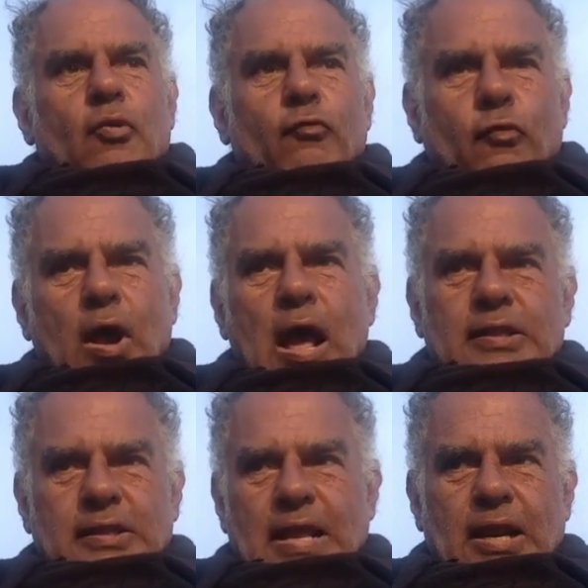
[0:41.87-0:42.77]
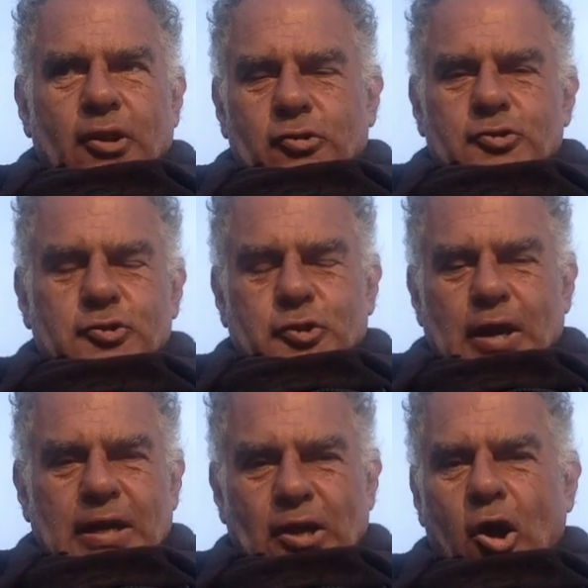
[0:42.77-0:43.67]
rather than
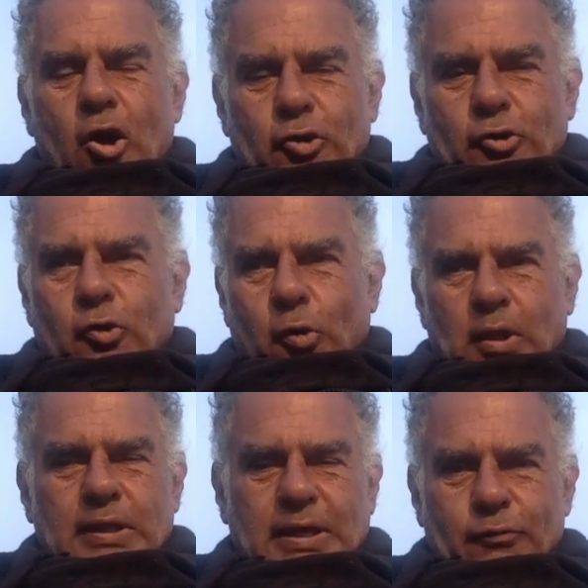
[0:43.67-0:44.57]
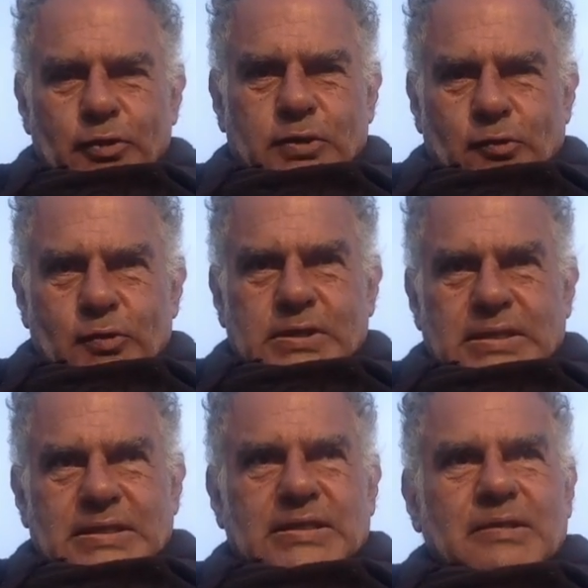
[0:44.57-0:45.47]
concentrating on quality
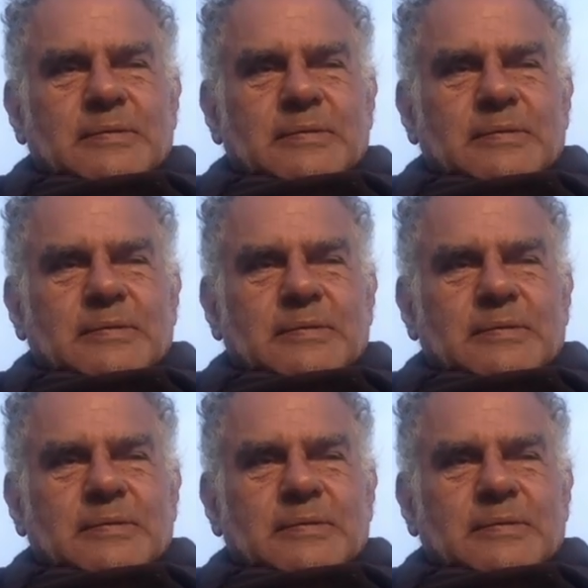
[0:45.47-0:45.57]
resources,